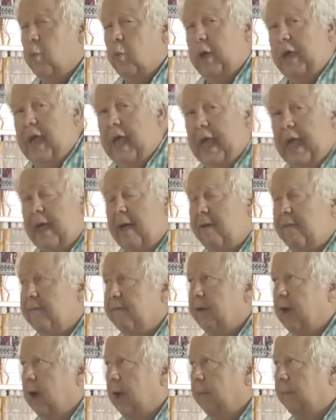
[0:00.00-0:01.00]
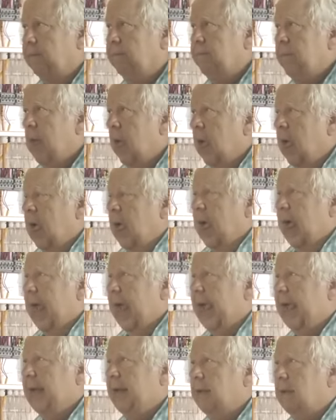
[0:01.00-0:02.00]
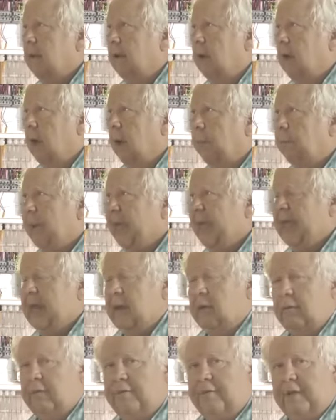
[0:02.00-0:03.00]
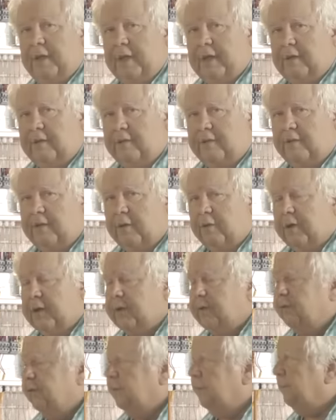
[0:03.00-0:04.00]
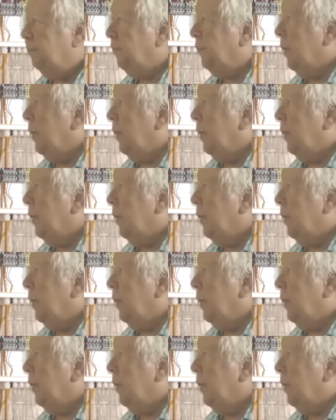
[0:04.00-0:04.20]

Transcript: We have 8 panels in series,